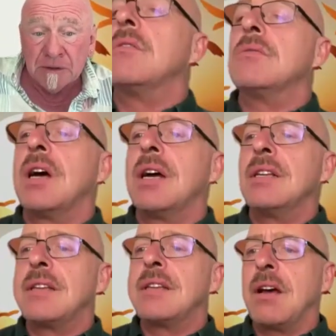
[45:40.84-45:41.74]

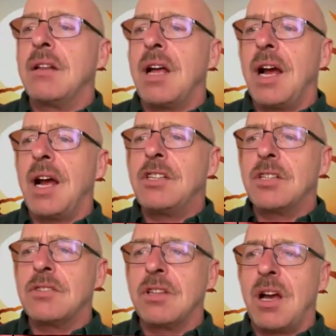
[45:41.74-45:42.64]
Uh-oh. Dale, I
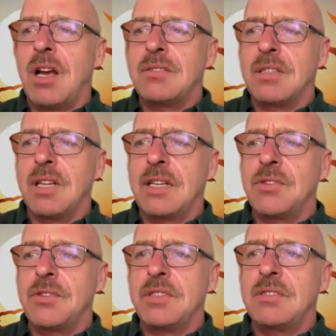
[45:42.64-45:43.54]
just lost
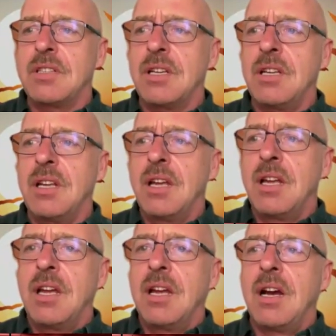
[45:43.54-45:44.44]
electricity.
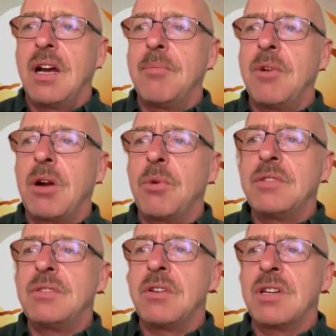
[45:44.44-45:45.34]
Are
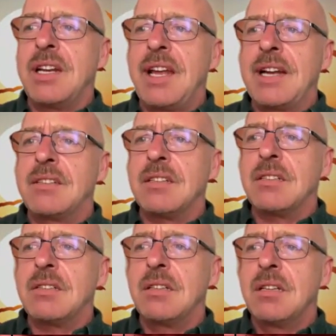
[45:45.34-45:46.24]
we still
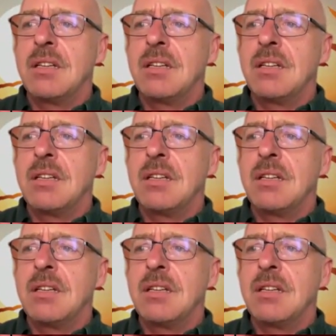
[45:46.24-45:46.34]
connected?